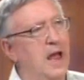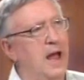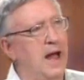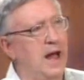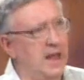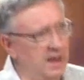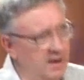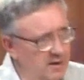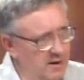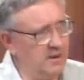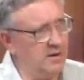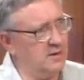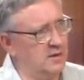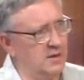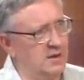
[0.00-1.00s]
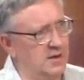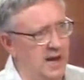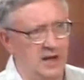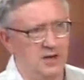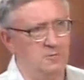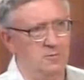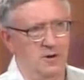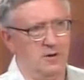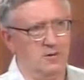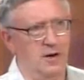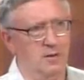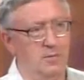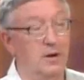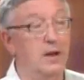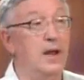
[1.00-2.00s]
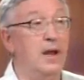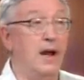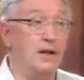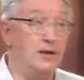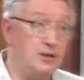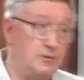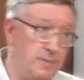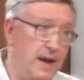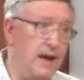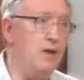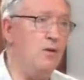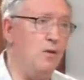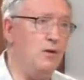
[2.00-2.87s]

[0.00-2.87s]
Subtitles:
Ireland is in desperate trouble, and Spain